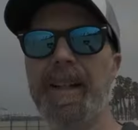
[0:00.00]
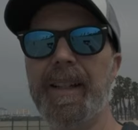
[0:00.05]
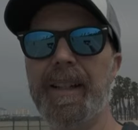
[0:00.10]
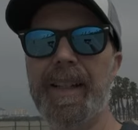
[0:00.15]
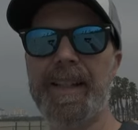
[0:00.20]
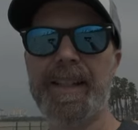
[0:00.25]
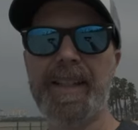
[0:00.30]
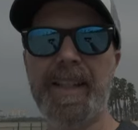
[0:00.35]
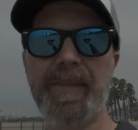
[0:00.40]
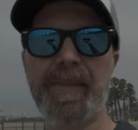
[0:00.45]

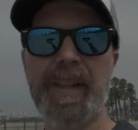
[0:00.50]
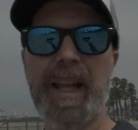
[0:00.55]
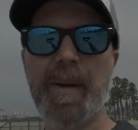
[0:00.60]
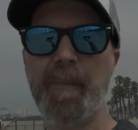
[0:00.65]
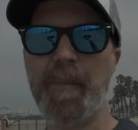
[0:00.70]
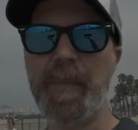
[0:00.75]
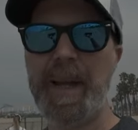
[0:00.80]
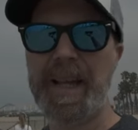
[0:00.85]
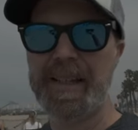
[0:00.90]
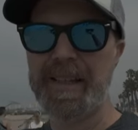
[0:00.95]
Let's see if that
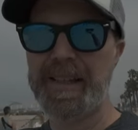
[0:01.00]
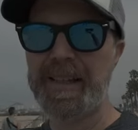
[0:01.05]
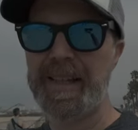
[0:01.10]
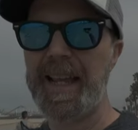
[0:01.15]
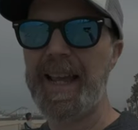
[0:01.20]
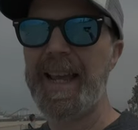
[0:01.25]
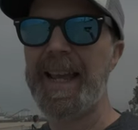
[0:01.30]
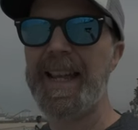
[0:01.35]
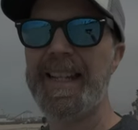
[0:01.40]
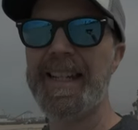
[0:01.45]
makes
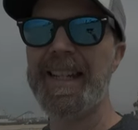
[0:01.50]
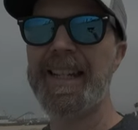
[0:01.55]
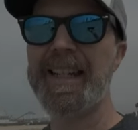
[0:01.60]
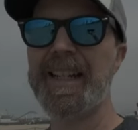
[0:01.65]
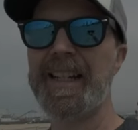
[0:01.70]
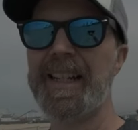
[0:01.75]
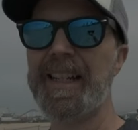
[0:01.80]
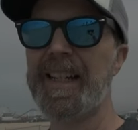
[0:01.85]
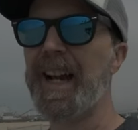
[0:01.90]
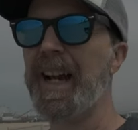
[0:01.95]
any
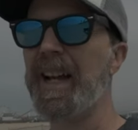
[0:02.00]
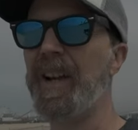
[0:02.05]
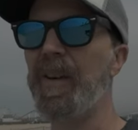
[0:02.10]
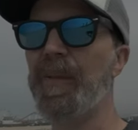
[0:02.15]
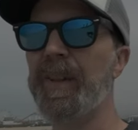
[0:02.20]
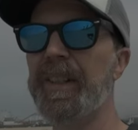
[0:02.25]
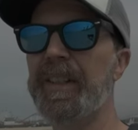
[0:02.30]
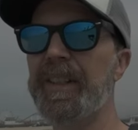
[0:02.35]
kind of a